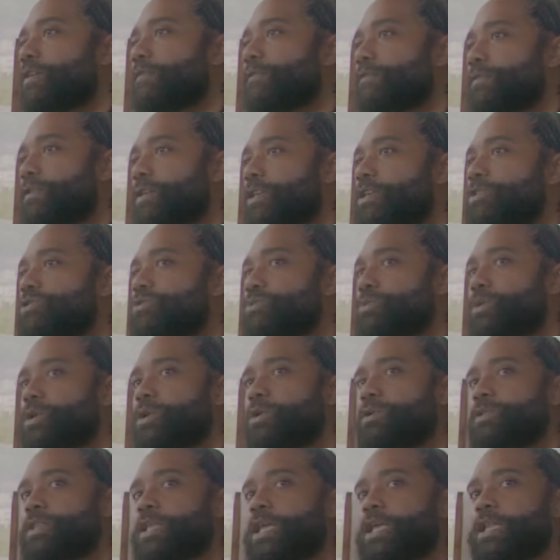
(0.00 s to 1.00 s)
of
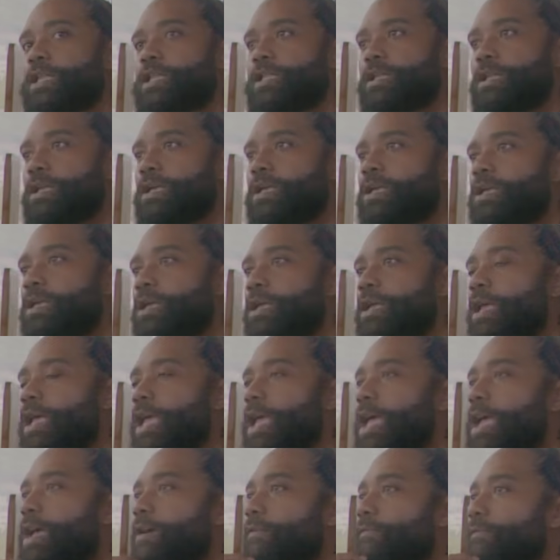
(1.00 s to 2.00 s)
Israel that
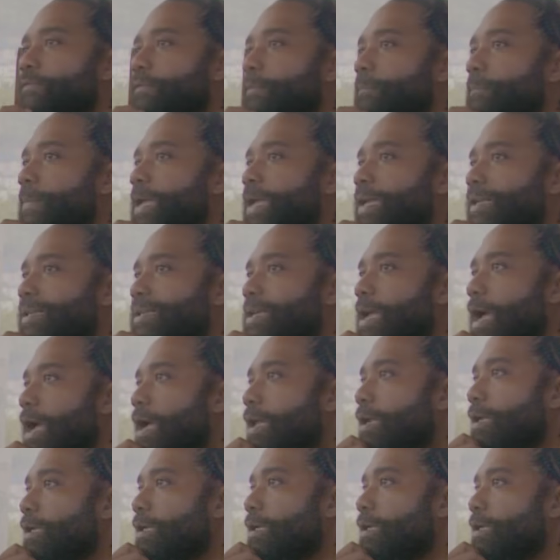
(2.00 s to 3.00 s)
have made
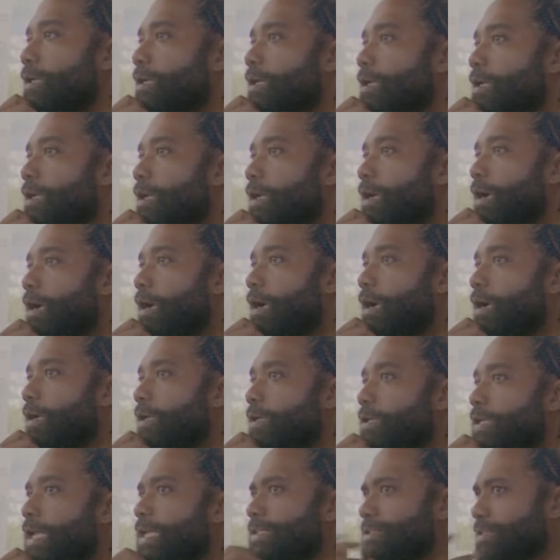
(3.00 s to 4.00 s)
Ghana,
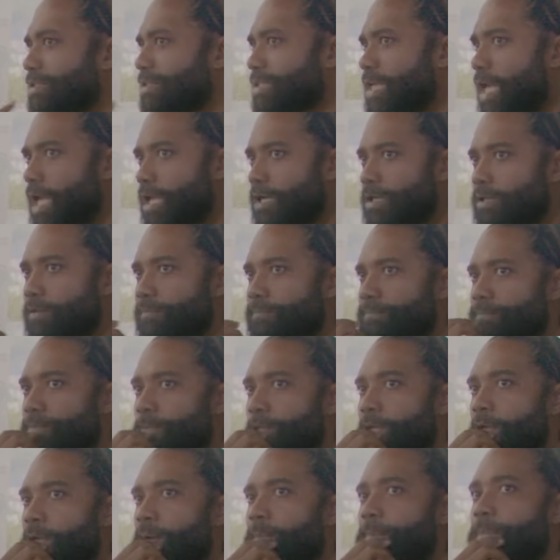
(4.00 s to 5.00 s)
not just Ghana,
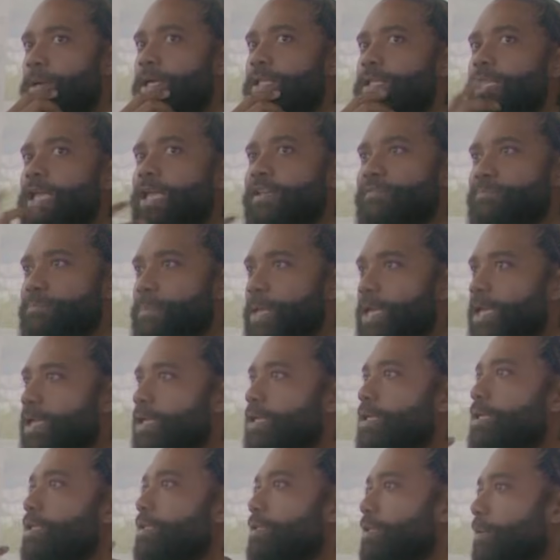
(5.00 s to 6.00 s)
but they've
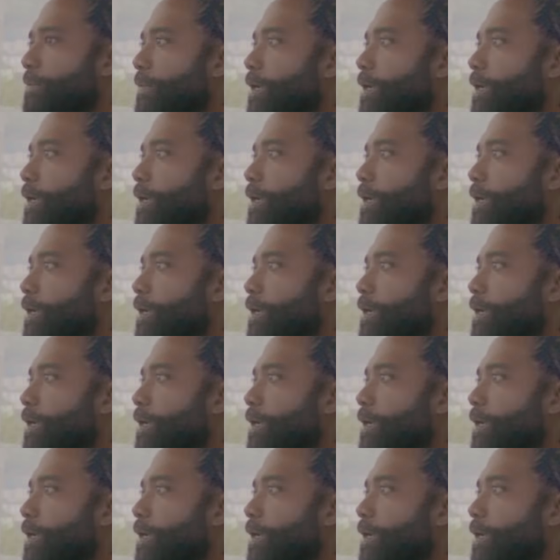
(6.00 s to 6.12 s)
made the